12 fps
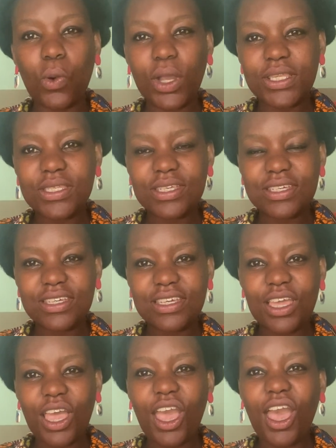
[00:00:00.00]
it.
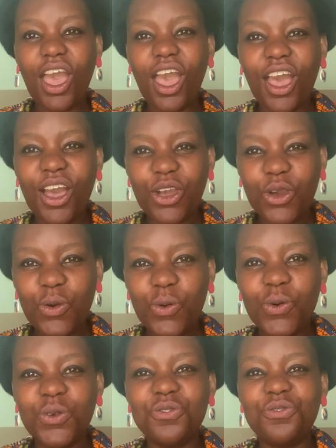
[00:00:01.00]

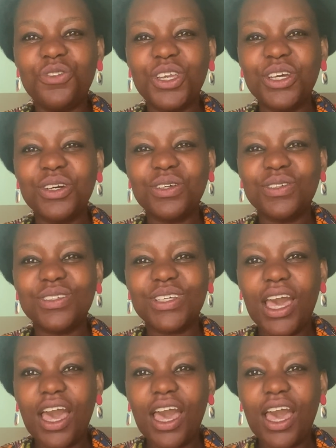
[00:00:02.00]
Cornfield,